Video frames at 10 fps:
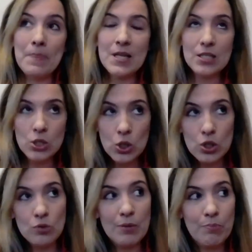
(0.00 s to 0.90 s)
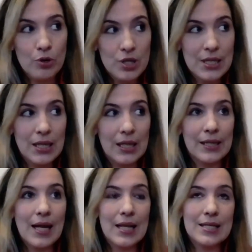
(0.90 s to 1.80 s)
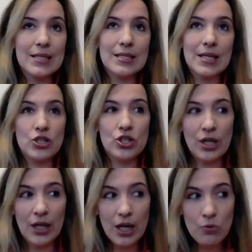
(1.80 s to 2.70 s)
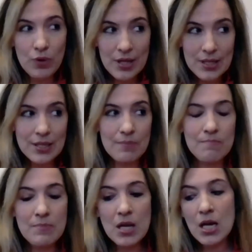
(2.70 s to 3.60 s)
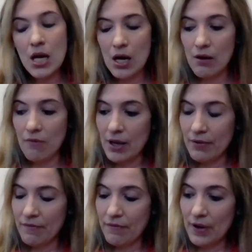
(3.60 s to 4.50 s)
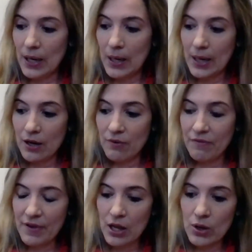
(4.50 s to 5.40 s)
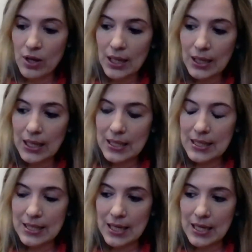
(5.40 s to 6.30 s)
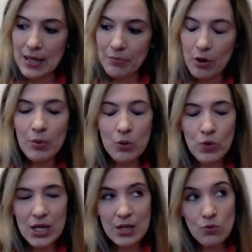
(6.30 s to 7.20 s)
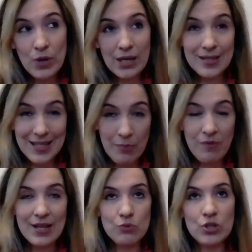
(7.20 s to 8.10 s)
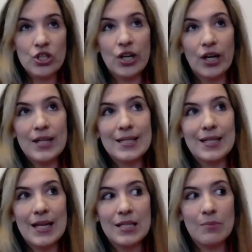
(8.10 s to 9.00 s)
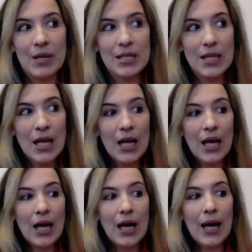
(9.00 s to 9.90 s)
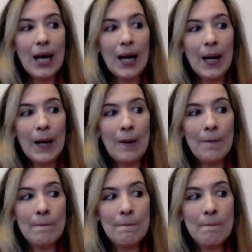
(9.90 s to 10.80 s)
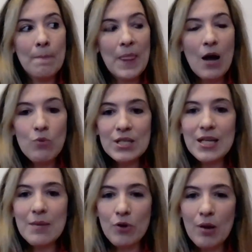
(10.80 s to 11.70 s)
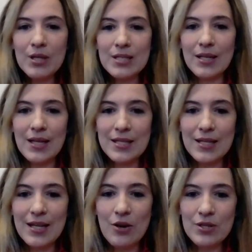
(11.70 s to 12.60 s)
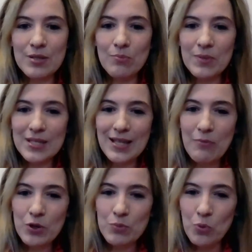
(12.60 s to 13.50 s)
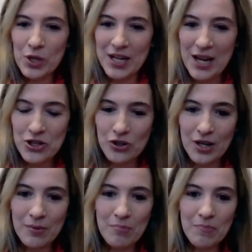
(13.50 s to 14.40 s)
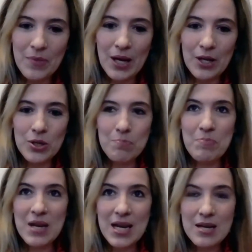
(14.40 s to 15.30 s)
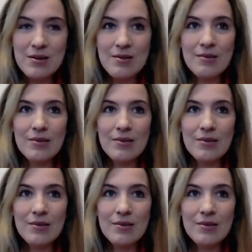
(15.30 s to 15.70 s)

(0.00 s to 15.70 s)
this is also my personal analysis. I shared it with some of my kind of fellow colleagues, and probably some of us, we share the sentiment. I would say probably Zelensky now is somewhat more dangerous and being